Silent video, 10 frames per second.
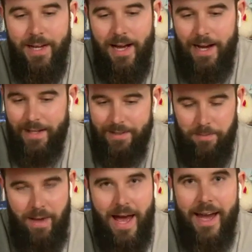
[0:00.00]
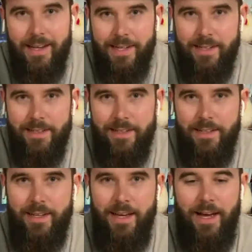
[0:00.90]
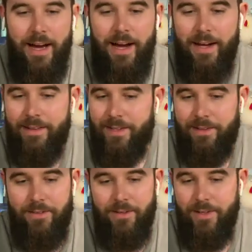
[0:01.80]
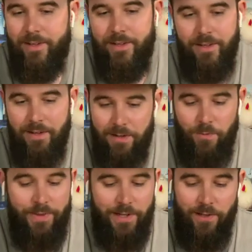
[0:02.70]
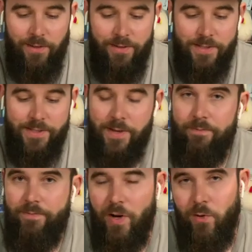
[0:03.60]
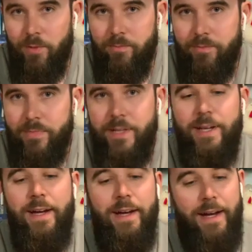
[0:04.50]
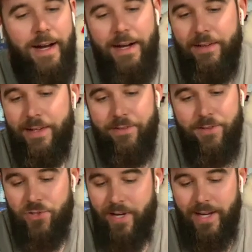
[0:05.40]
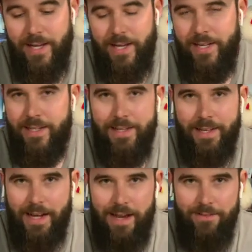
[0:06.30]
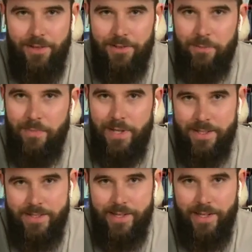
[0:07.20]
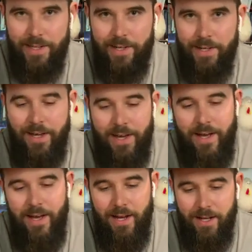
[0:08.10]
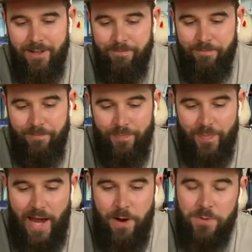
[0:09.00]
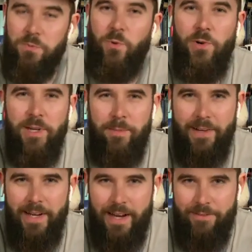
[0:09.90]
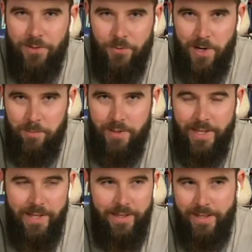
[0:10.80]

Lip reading: I like the padding. I like the what they call it, the zip foam. I like the tread. Like, I have no complaints there. I was worried about not having a rock plate.